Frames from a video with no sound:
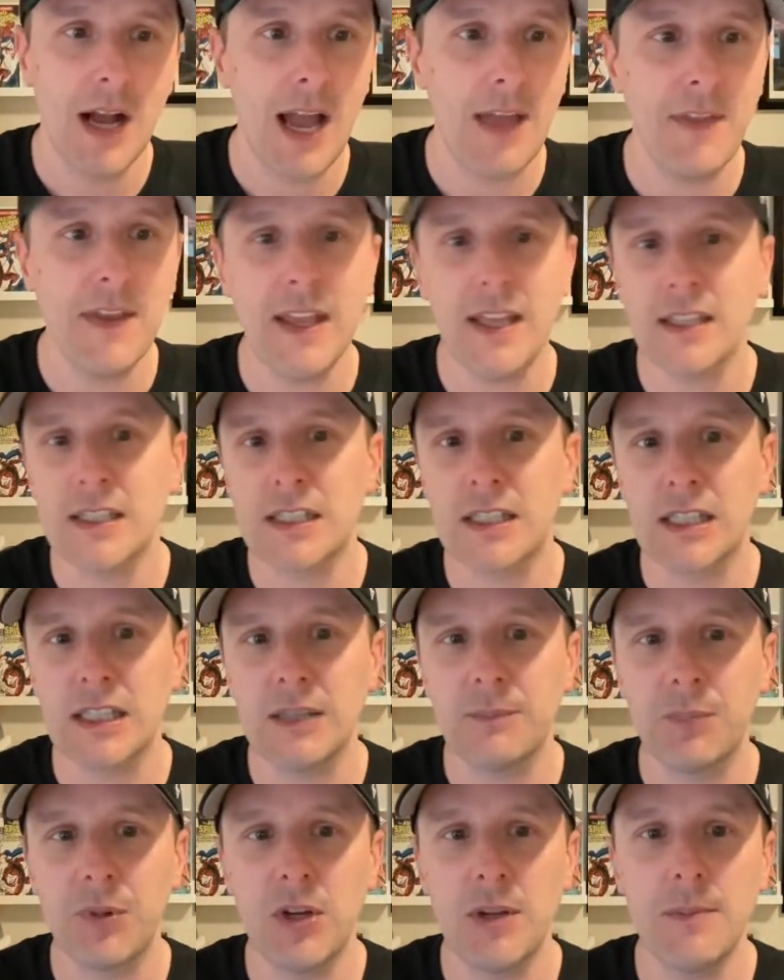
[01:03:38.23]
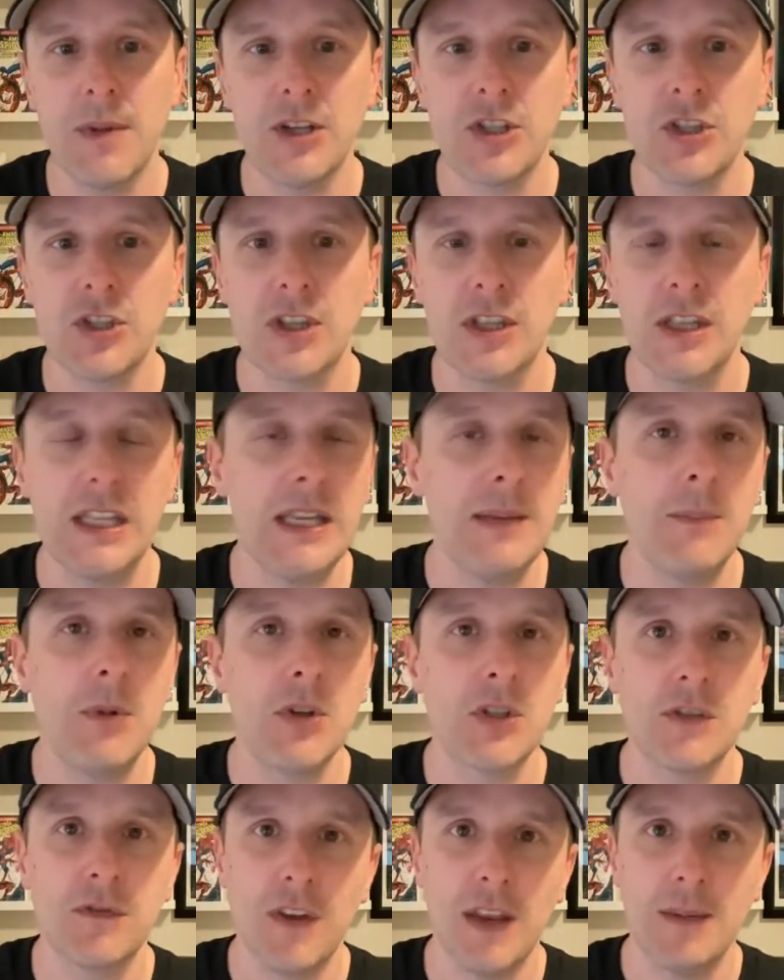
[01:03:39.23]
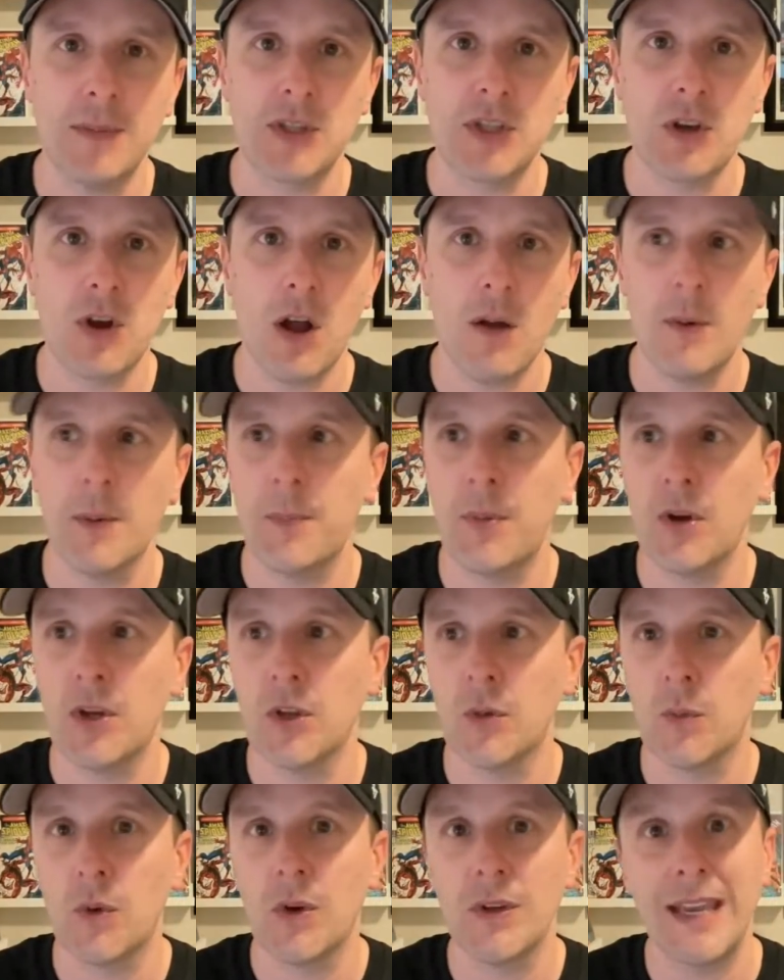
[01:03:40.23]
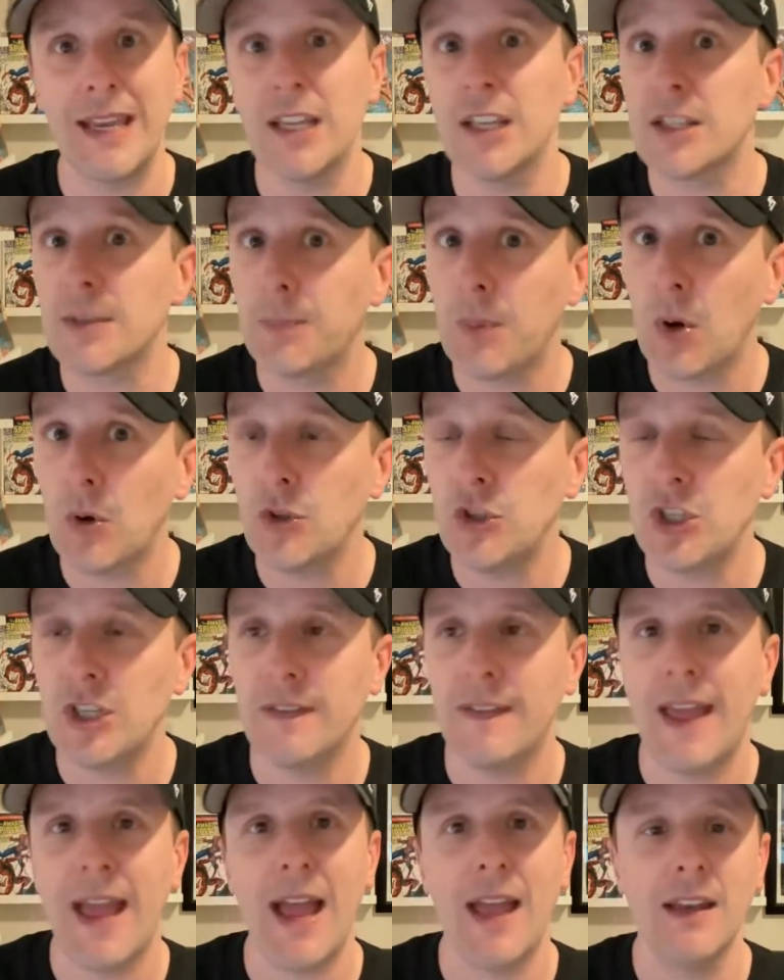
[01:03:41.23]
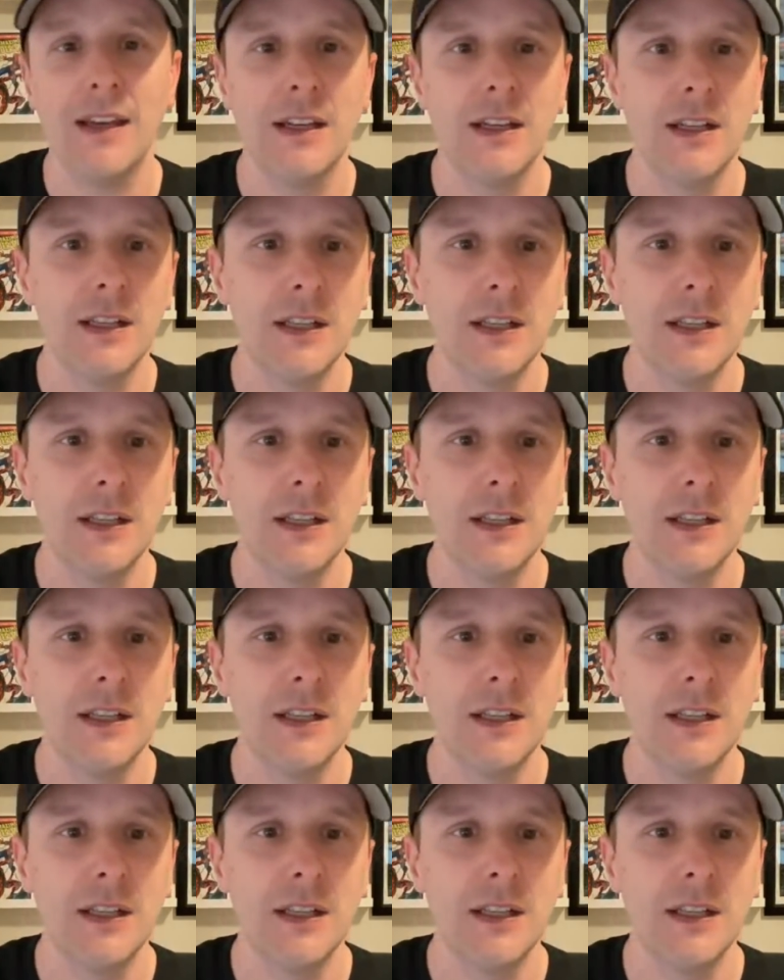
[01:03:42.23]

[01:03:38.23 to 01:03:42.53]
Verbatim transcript: I think it's pretty much the most famous comic book in the world, and it's approaching that.